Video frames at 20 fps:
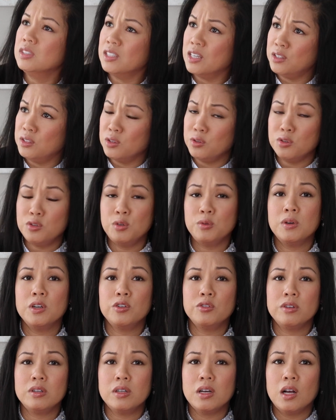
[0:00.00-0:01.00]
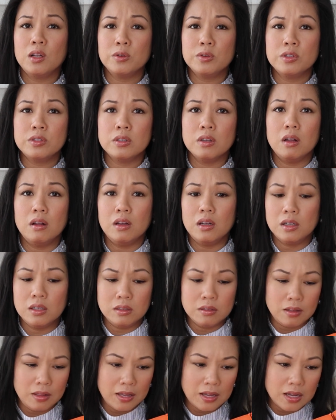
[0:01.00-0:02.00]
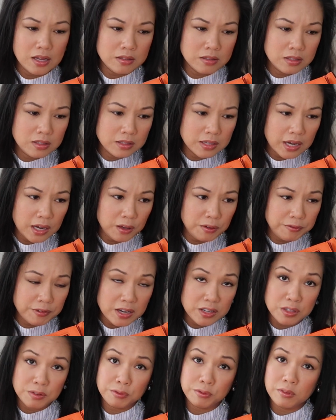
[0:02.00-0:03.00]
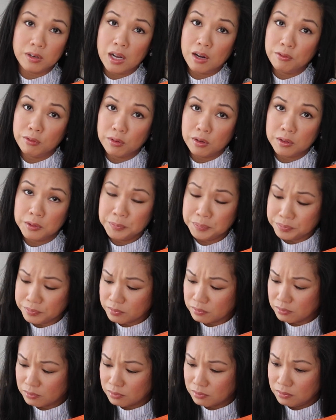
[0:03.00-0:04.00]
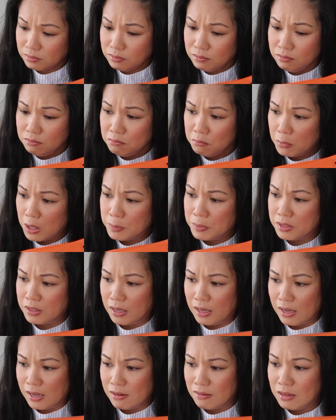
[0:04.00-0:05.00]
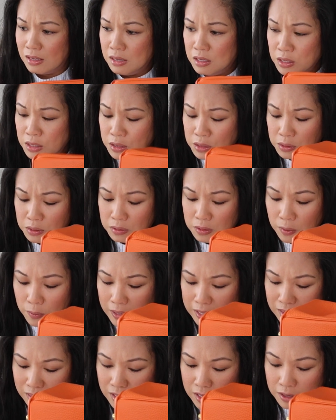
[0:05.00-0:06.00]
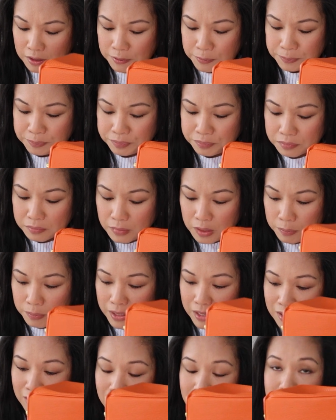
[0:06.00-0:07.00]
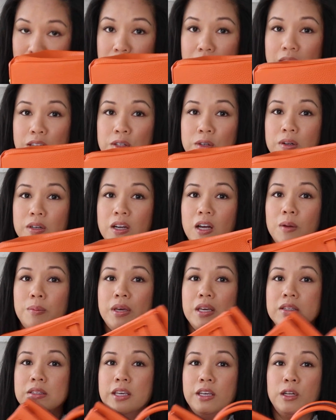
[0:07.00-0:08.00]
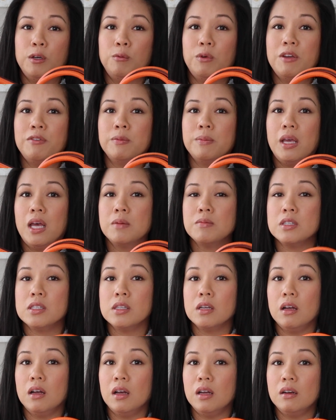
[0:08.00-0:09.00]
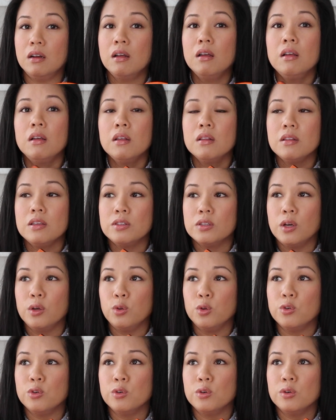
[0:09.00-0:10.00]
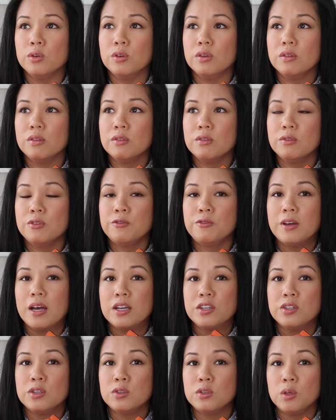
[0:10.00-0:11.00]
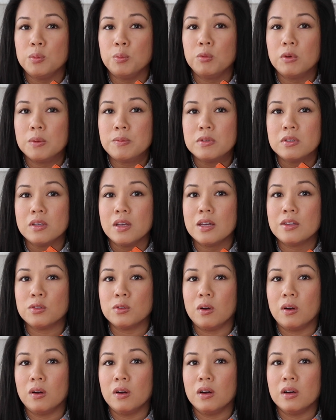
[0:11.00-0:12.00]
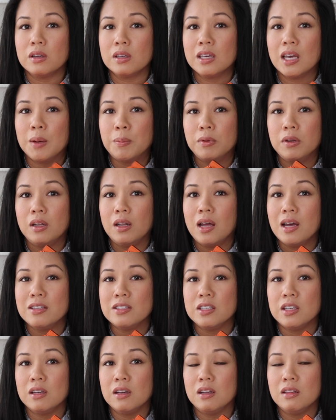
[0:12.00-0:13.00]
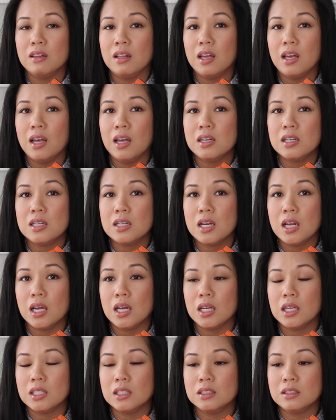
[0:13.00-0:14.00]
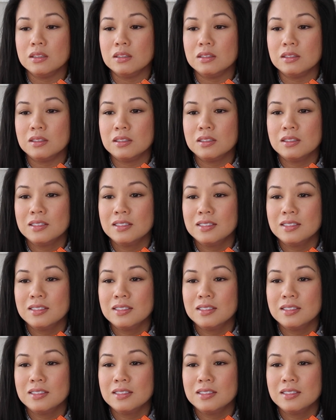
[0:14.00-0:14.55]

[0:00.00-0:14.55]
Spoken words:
just under $200 on that Style Fashion Forever website. So I think because these are now being taken away from Amazon, these other fashion dupe websites are capitalizing on that and